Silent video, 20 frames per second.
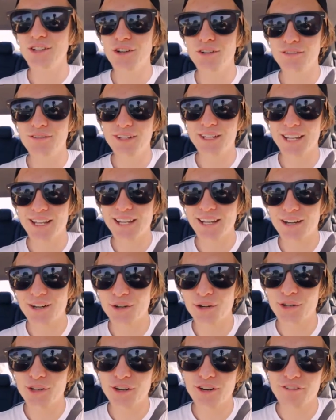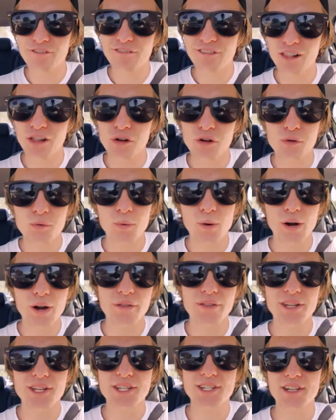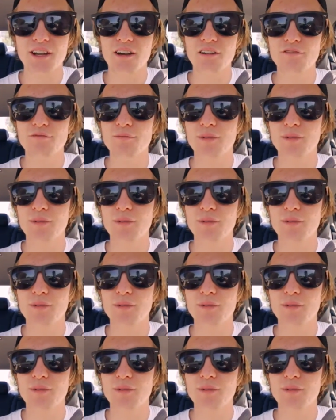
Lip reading: not really a whole lot of vlog worthy stuff,